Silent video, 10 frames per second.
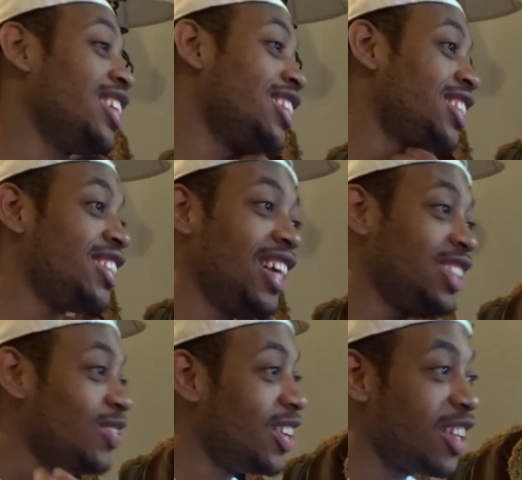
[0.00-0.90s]
I
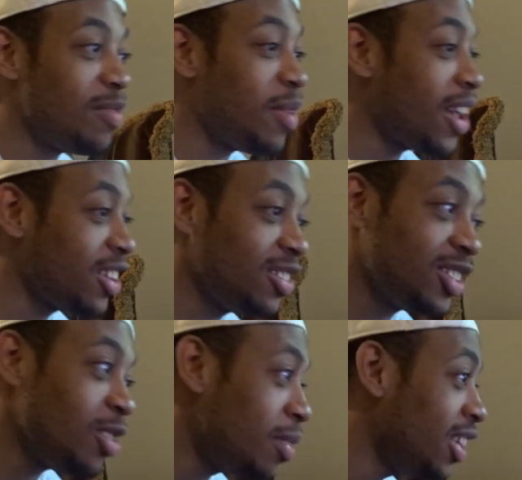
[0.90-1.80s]
just want to give back, you know,
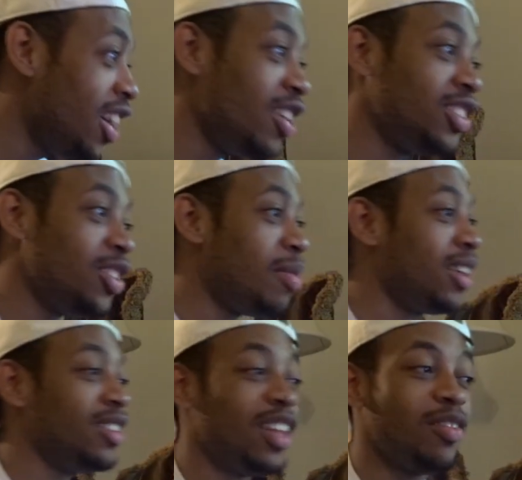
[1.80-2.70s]
some of
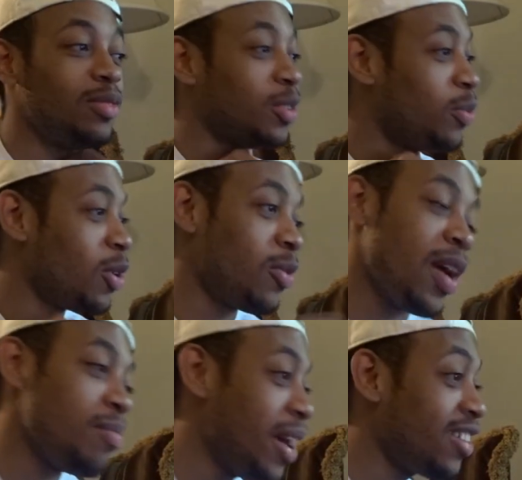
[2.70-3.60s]
my love and support
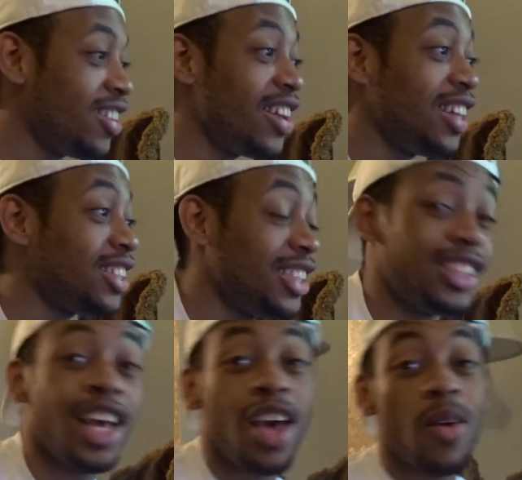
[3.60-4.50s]
right back to you guys,
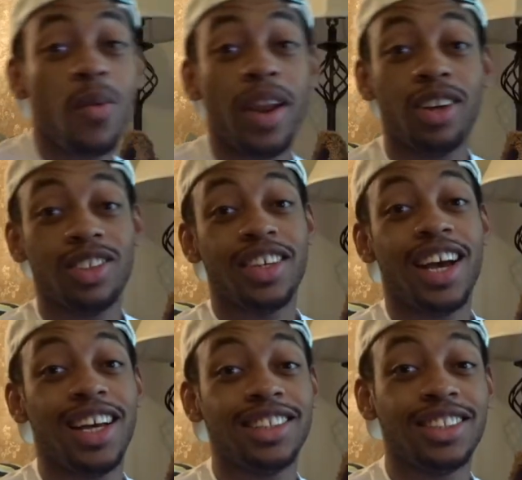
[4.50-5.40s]
because without you
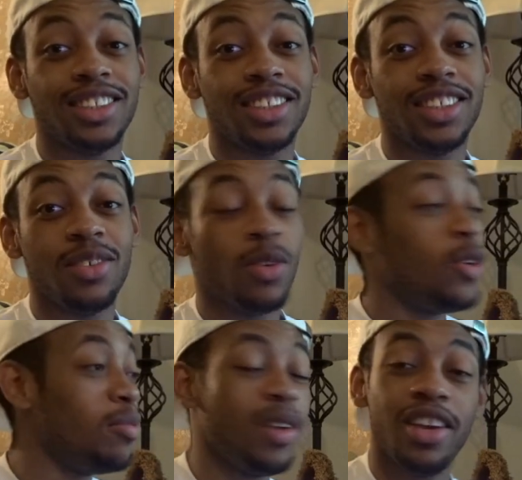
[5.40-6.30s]
guys, we
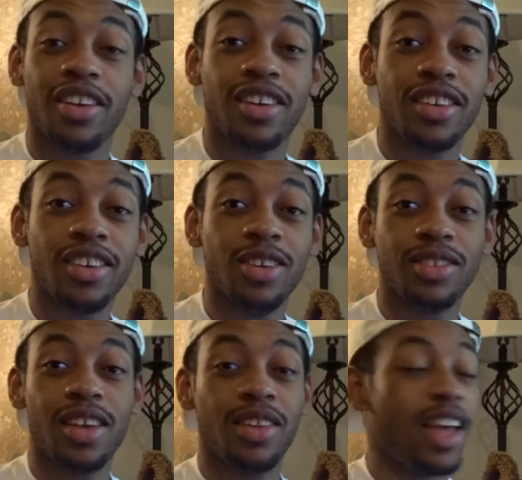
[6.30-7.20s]
wouldn't be here. You know
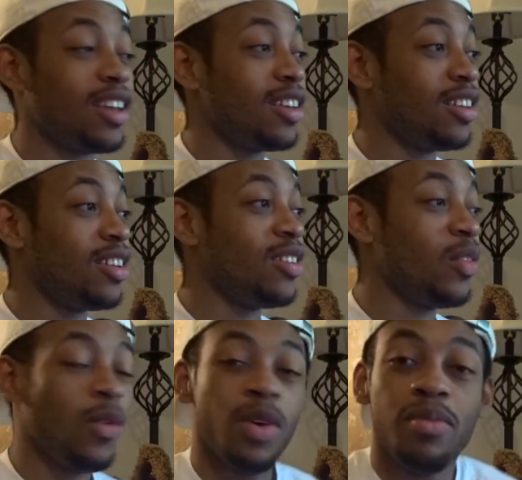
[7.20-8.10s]
what I'm saying? Like,
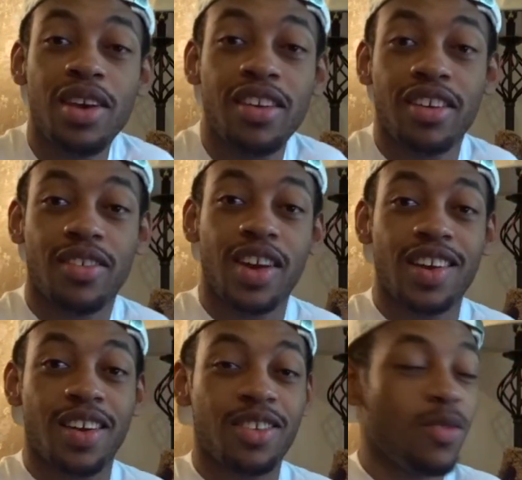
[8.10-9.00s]
we wouldn't be here right
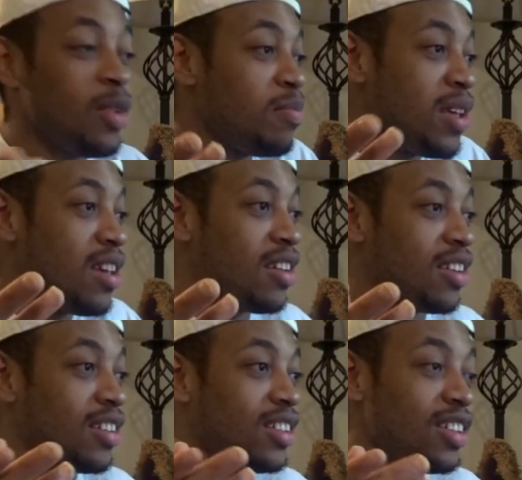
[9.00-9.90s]
now. We wouldn't be
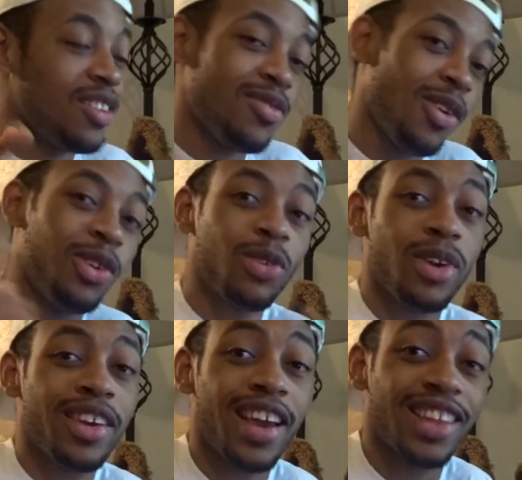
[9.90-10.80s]
here. Roll to
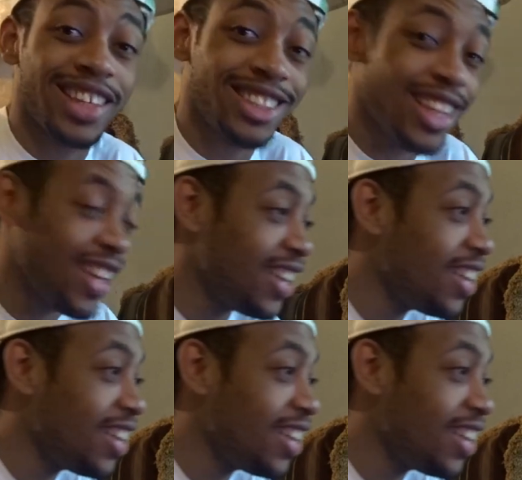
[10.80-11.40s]
3K, let's get it.